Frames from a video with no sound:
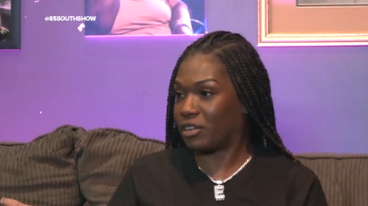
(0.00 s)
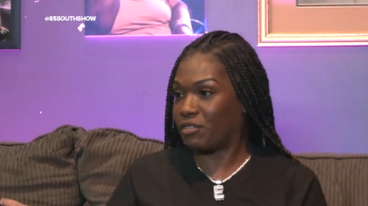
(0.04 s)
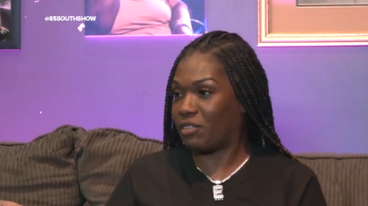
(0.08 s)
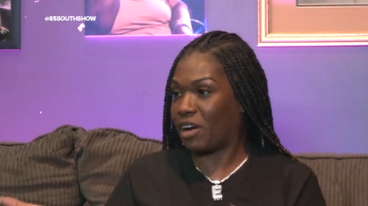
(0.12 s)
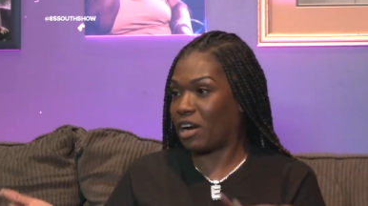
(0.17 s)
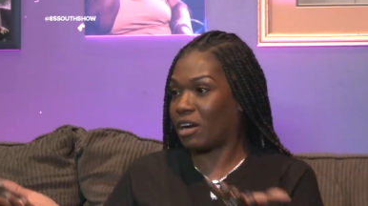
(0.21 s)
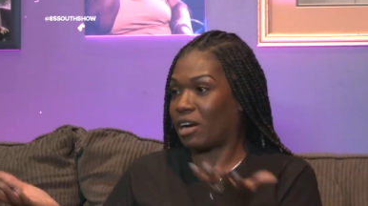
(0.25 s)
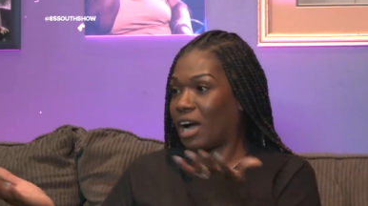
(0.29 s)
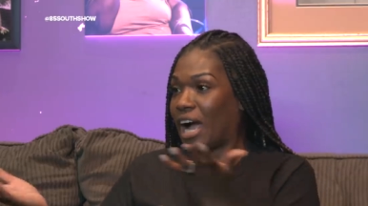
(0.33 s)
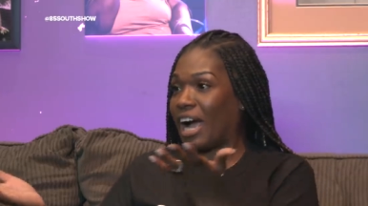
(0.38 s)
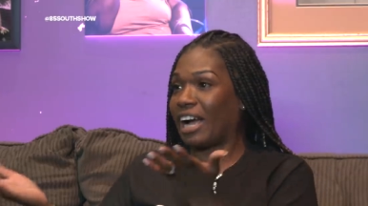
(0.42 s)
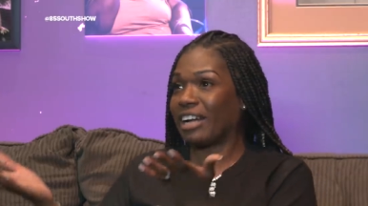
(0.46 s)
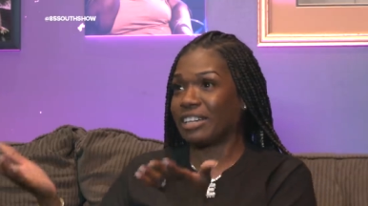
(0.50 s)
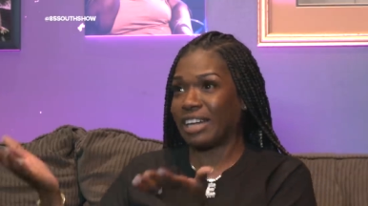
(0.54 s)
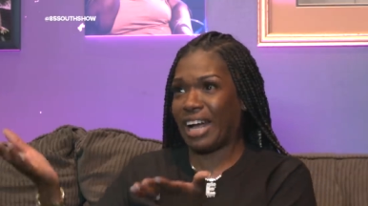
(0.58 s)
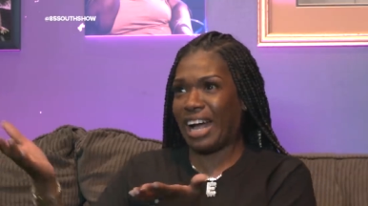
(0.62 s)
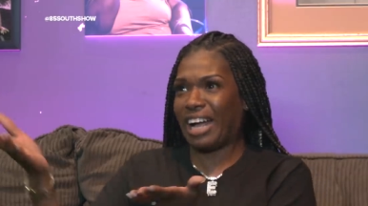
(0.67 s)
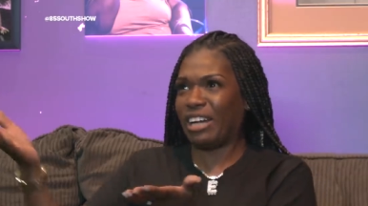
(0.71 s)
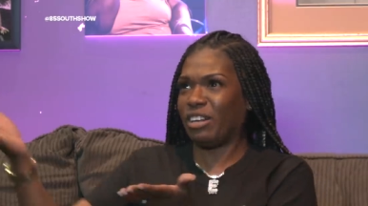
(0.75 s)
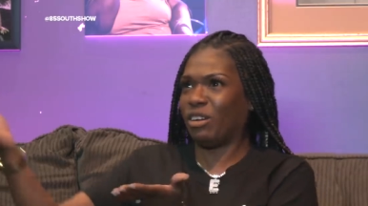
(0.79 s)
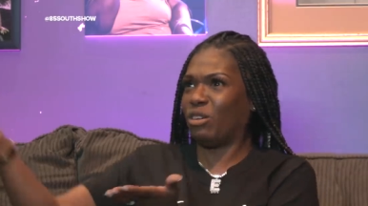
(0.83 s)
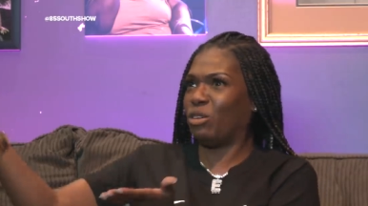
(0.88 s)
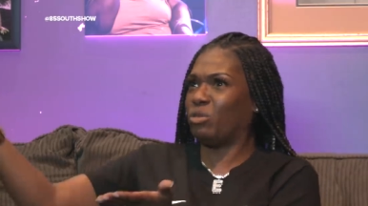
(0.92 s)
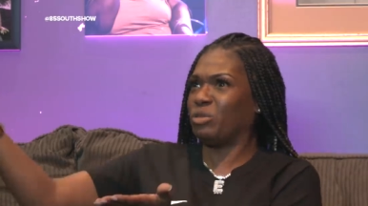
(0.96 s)
If I go, I,
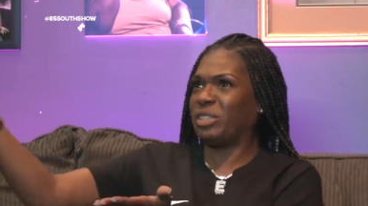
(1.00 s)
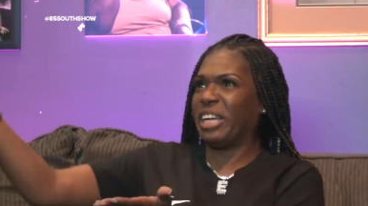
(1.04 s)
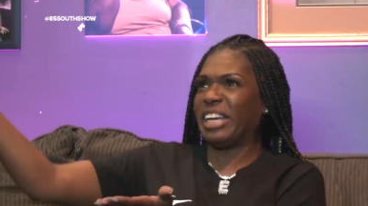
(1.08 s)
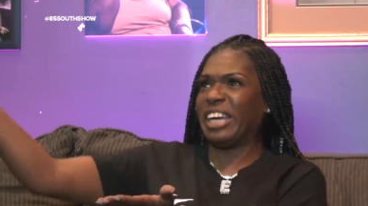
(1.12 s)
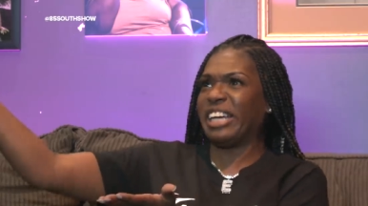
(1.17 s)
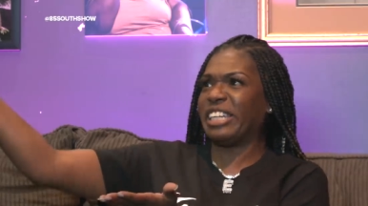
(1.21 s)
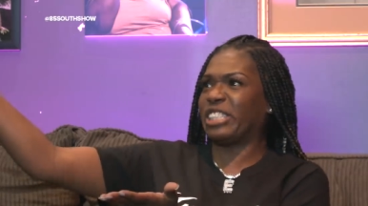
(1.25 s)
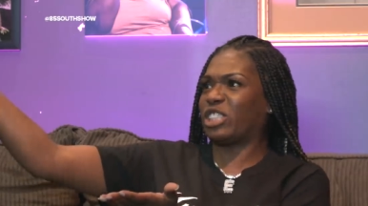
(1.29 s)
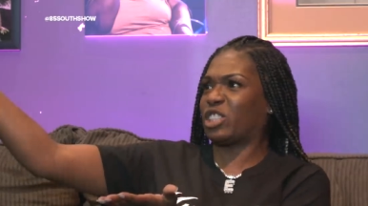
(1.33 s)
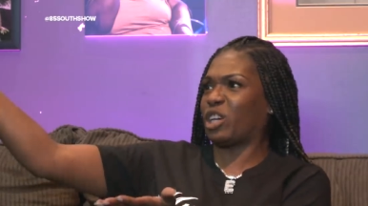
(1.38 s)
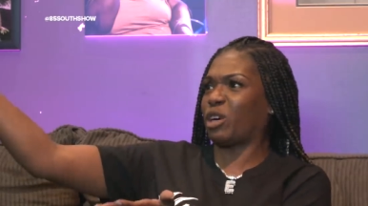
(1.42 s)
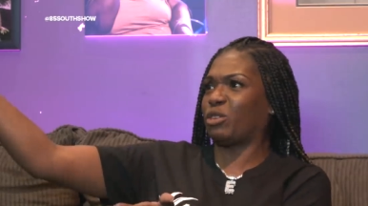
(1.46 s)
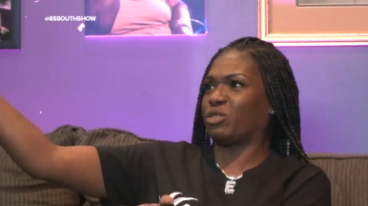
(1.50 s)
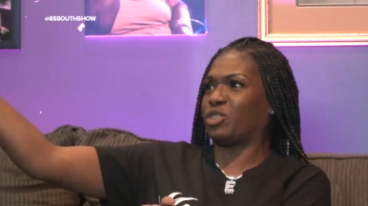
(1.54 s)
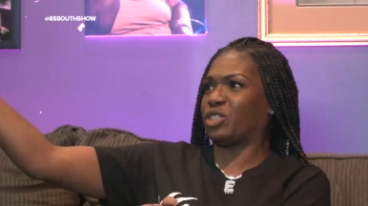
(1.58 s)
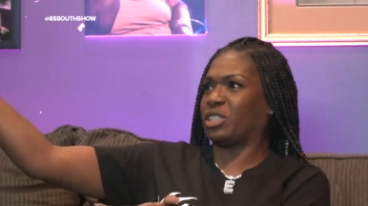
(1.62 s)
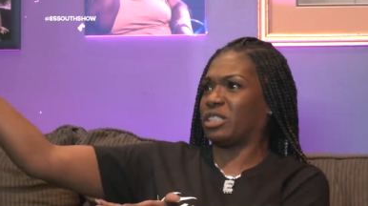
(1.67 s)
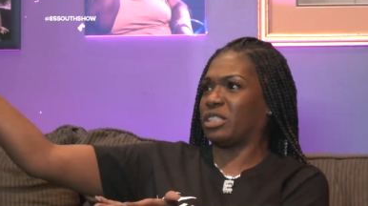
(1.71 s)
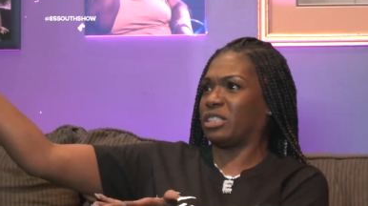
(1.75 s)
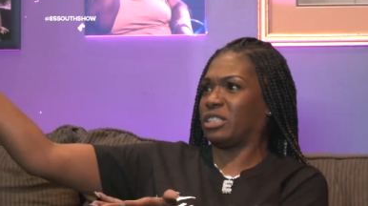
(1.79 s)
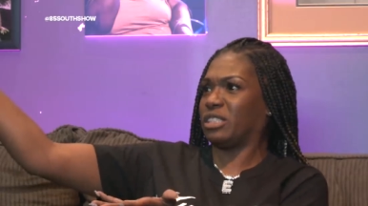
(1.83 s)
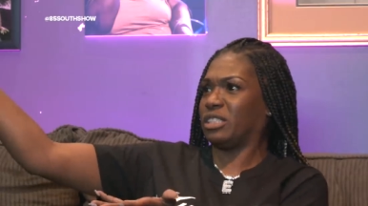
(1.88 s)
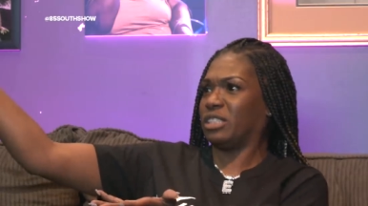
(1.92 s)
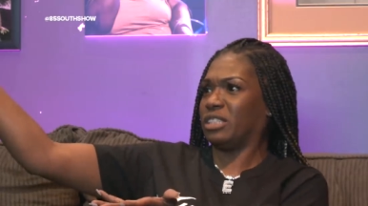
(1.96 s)
I don't need
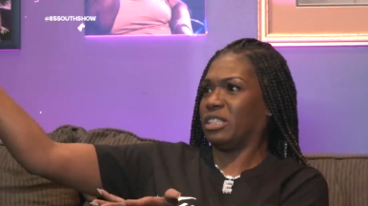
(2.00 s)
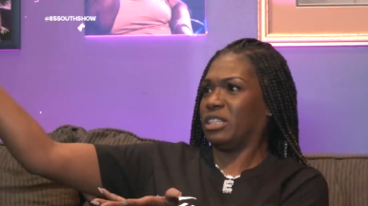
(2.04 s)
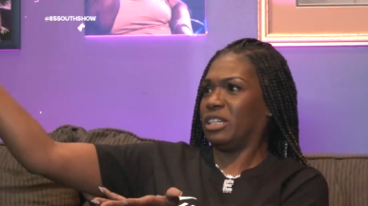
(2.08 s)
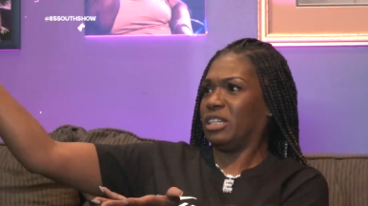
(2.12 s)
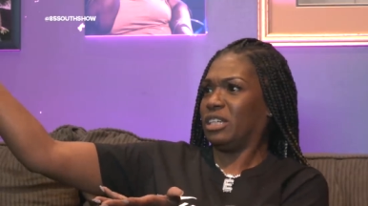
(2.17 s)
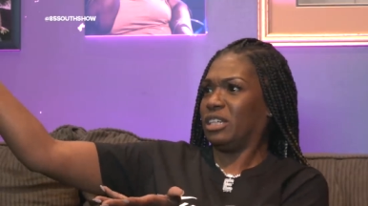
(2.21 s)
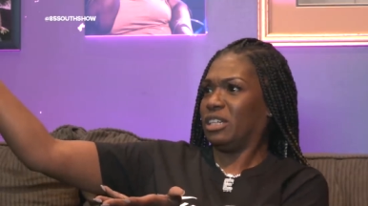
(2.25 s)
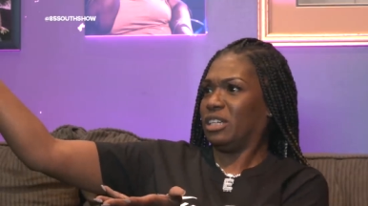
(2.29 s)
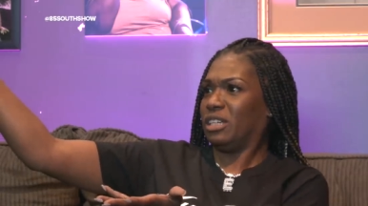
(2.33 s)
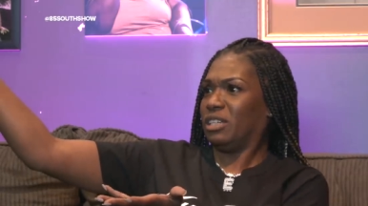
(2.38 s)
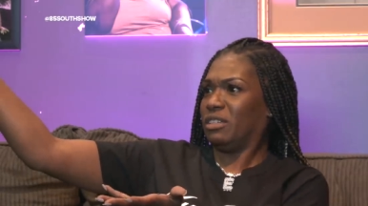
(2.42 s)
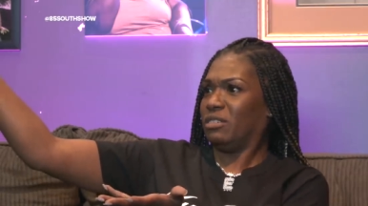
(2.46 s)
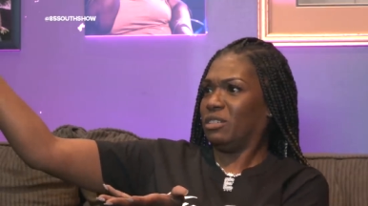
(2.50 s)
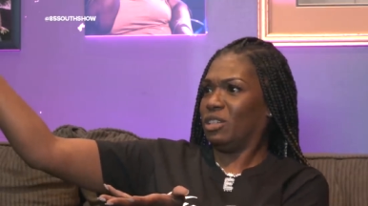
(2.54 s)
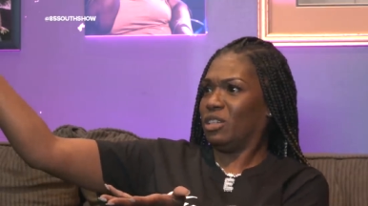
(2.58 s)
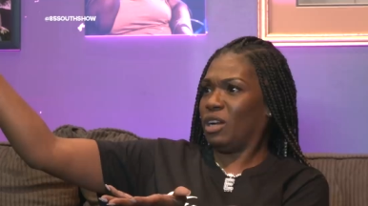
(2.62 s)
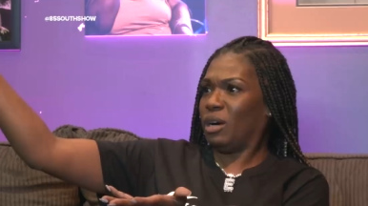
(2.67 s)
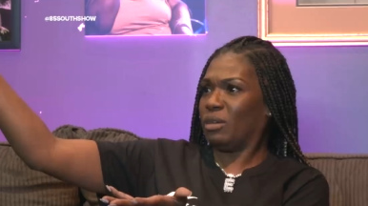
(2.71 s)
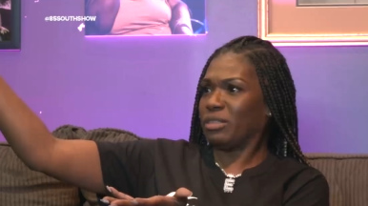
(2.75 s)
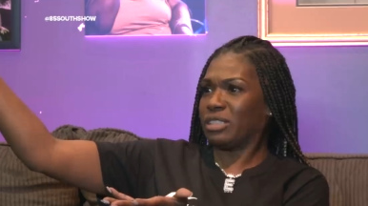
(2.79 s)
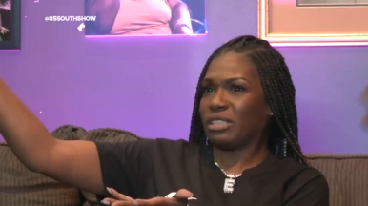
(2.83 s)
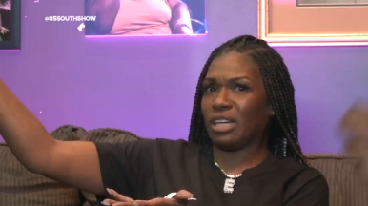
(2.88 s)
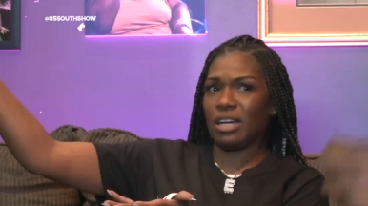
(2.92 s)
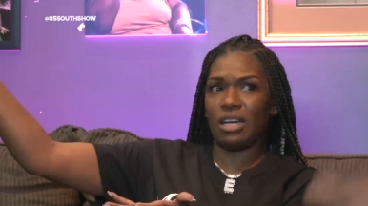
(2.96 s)
churches. You, you
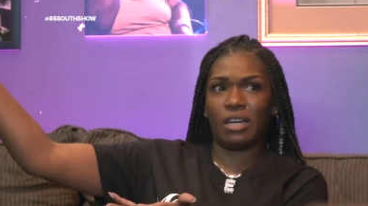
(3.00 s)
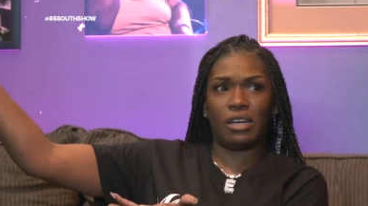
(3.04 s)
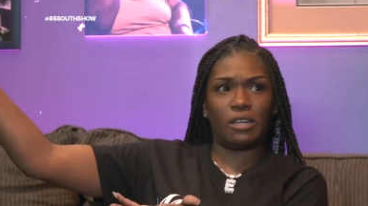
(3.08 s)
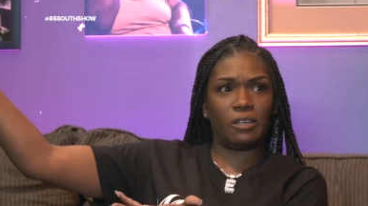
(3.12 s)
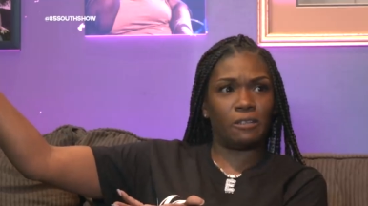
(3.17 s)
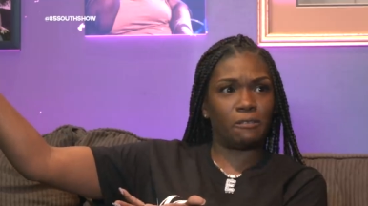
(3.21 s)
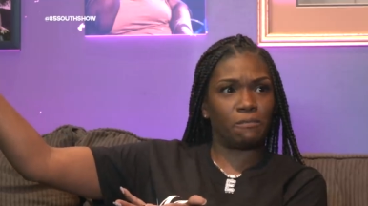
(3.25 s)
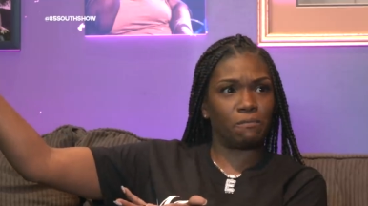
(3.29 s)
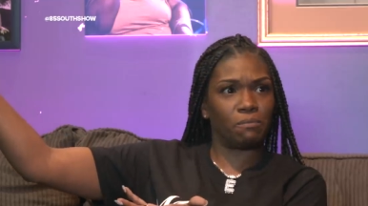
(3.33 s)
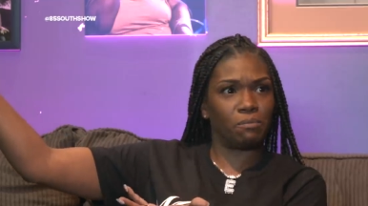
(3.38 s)
know, what I'm saying?